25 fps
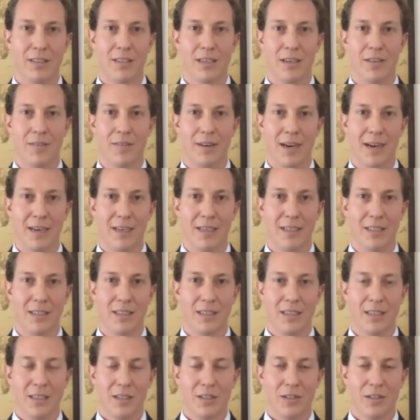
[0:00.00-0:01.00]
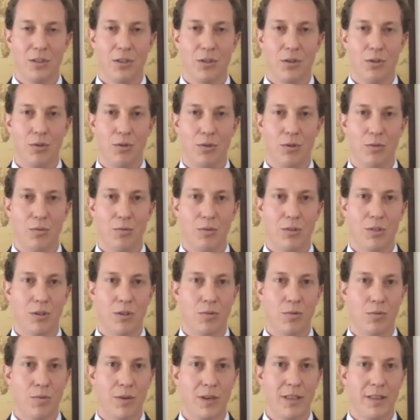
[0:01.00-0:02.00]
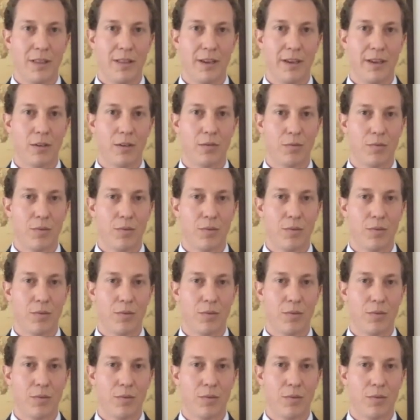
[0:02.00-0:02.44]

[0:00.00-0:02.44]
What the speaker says: set of eyes to rethink,